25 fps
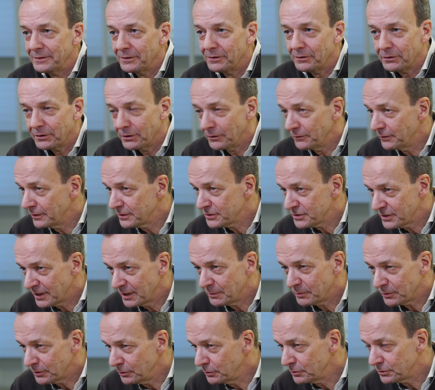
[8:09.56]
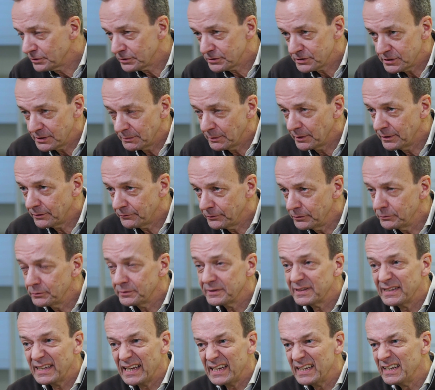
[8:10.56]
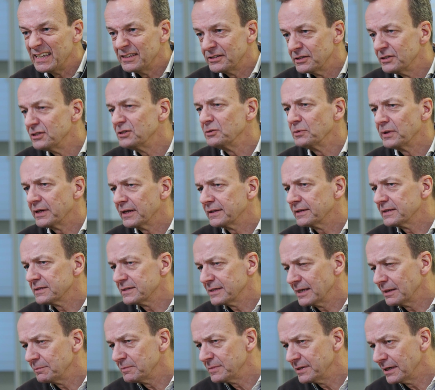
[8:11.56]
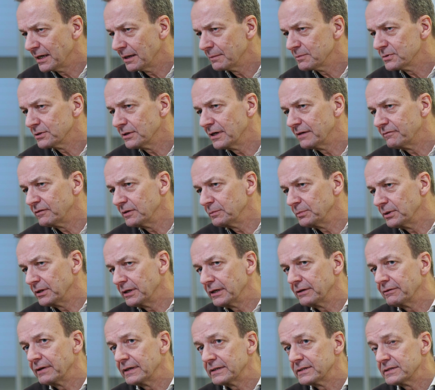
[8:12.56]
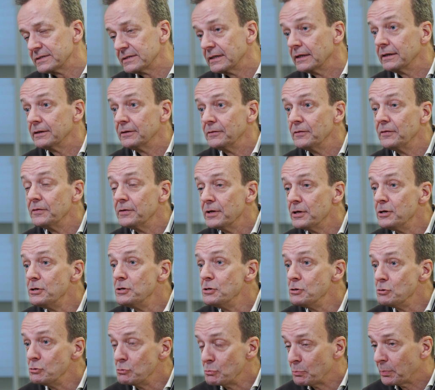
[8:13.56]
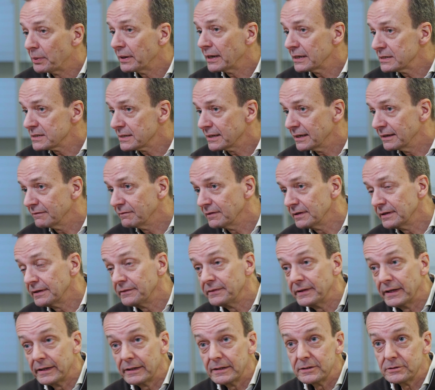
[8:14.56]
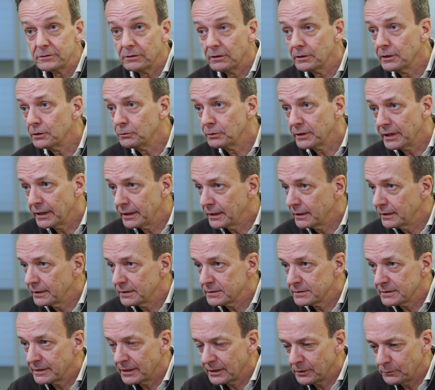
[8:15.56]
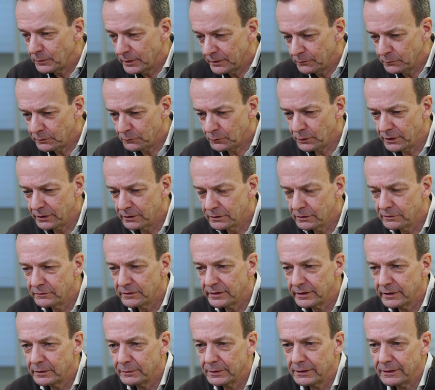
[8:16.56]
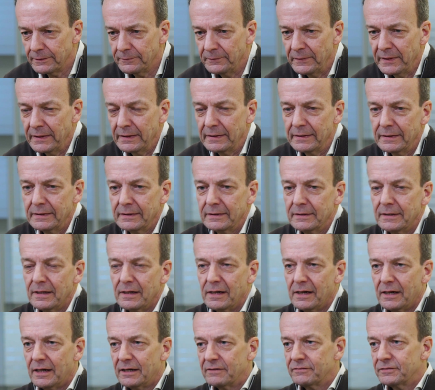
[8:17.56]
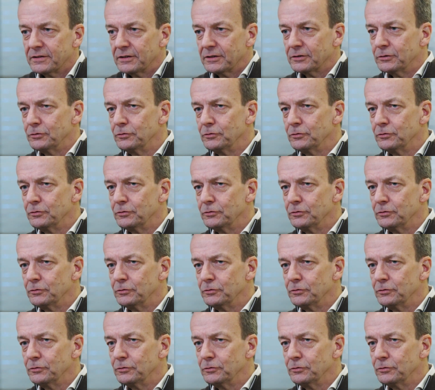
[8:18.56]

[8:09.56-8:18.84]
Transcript: or on the same route or similar route, they need to do it at the same time. So everybody gets the new price level, and then it's all okay. It's like we know very well, after